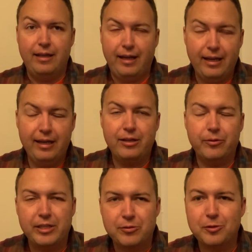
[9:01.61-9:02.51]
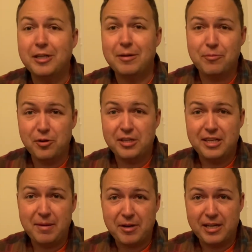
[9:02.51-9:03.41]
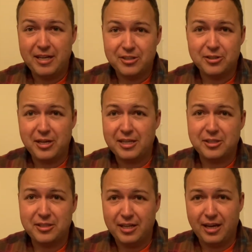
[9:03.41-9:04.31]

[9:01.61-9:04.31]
Anyways, we'll get more to Nebuchadnezzar next uh,